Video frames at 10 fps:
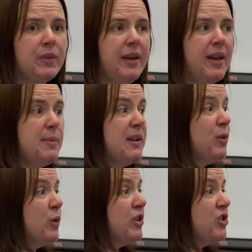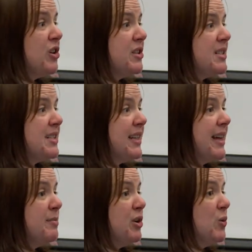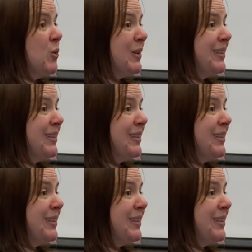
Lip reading: Anybody phoning the trust just to let them know?